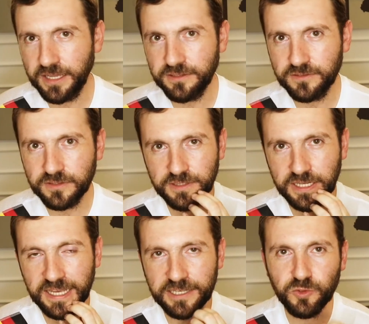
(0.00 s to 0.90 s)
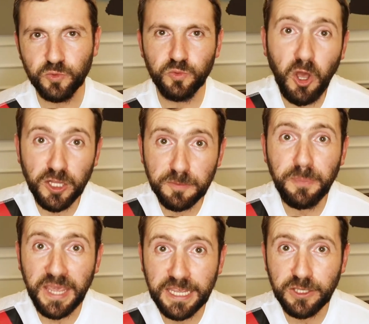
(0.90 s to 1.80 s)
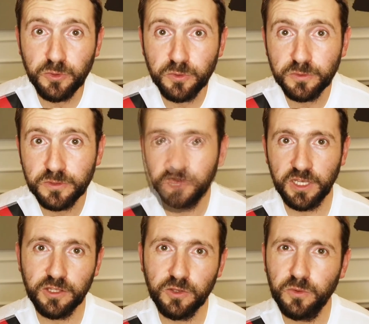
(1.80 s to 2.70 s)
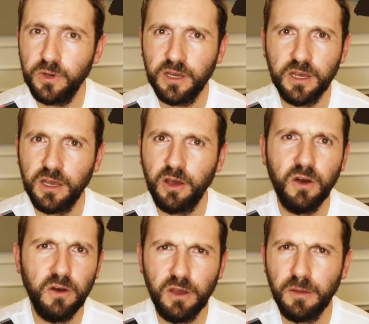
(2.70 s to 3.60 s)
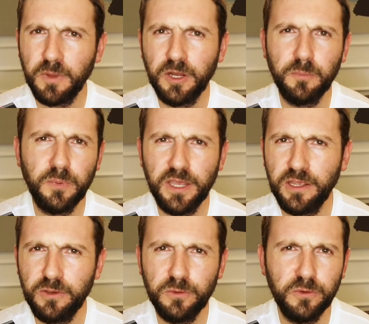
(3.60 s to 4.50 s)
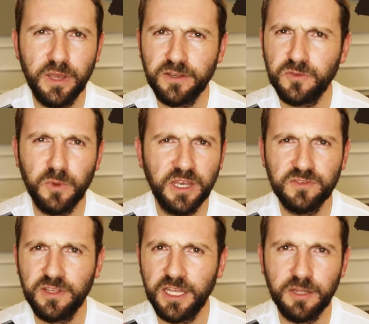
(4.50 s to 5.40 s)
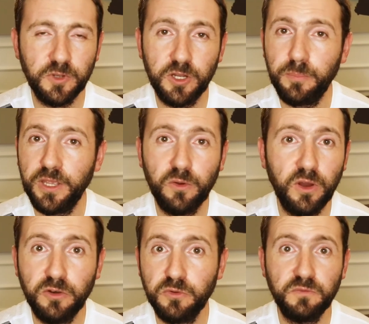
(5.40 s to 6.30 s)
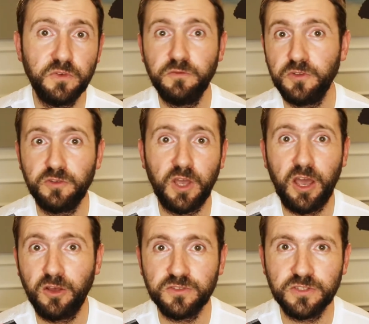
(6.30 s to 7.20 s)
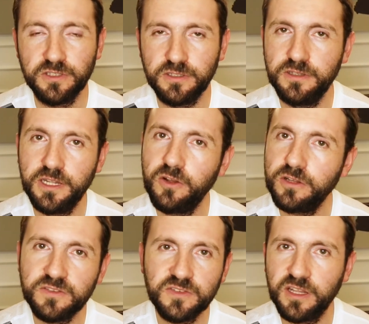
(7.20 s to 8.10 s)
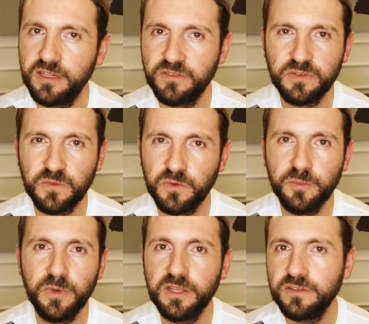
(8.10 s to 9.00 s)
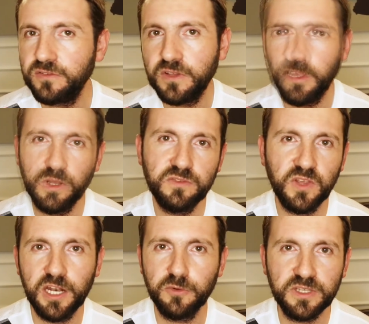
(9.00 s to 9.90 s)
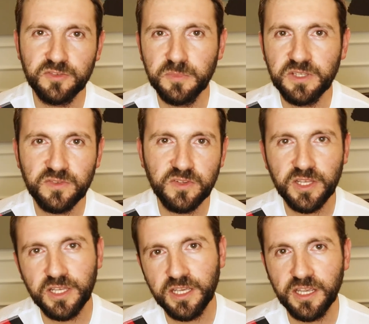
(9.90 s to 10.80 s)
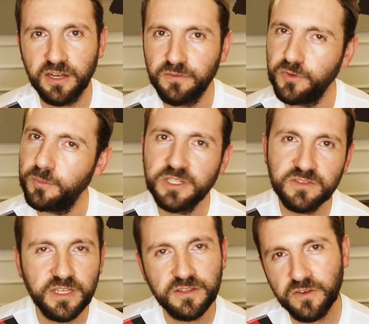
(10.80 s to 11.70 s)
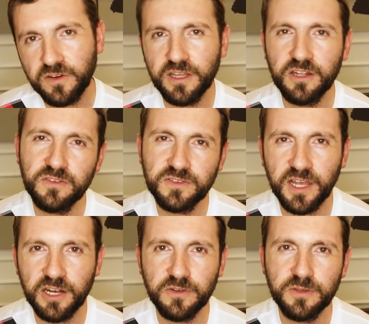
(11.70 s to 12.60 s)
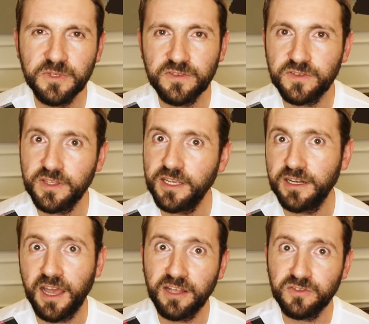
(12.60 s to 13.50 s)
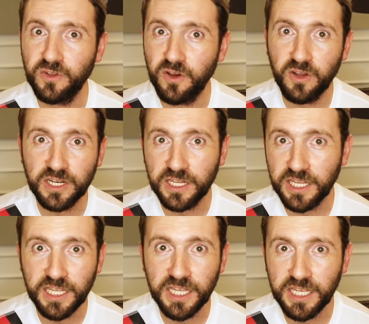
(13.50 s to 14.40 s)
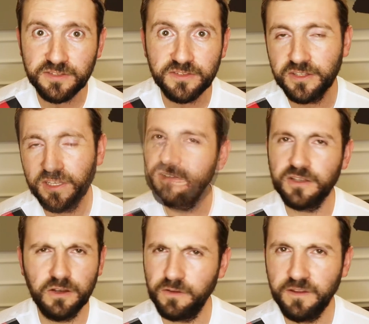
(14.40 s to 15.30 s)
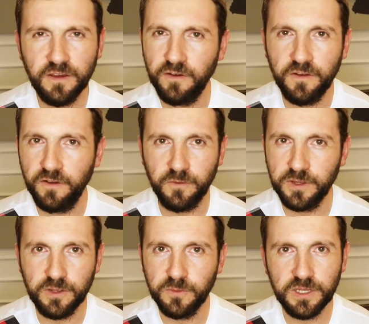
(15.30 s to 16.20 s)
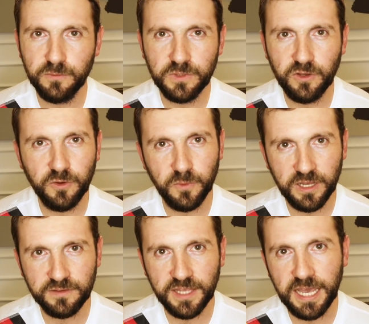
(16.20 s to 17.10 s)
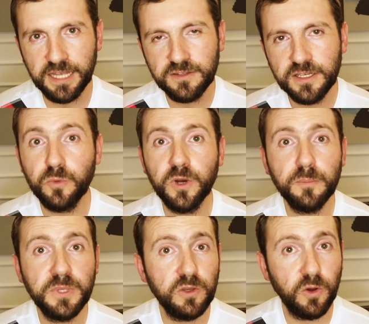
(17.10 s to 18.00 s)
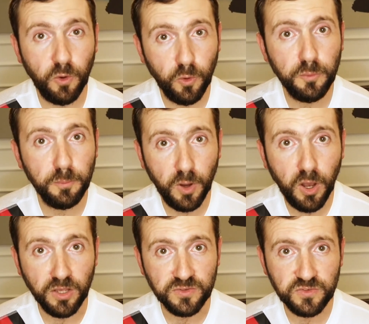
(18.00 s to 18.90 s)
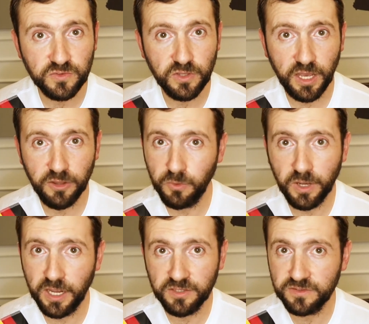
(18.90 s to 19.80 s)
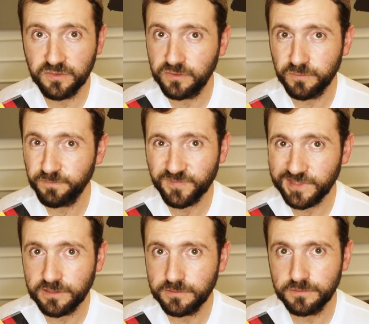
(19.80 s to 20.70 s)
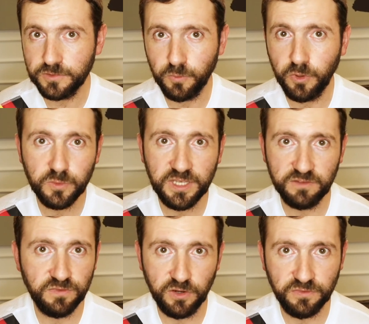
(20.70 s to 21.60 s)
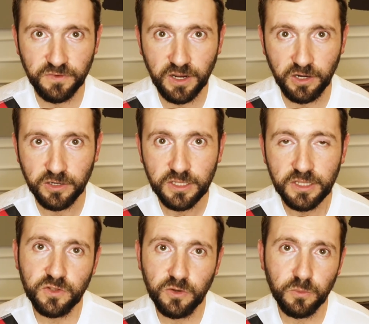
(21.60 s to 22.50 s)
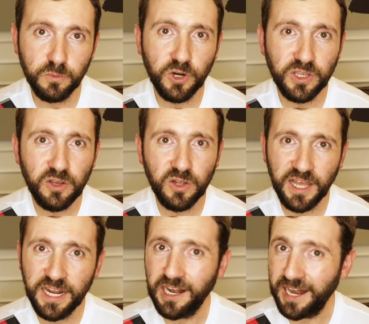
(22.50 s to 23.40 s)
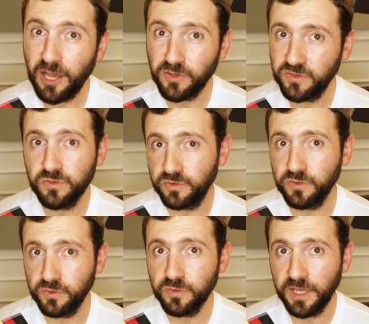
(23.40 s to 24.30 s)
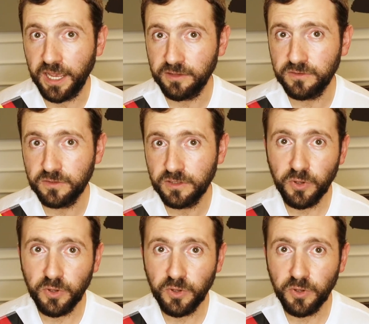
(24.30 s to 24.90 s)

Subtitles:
And they like to not pay you, tell you, I'm gonna pay you XYZ, I'm gonna pay you 150,000, and then all of a sudden after 3 months, one salary is missing, and a few months later, another salary missing, na stories. So no, we don't want that. You wanna be your own boss, otherwise you won't get very far. So working online allows you to do that.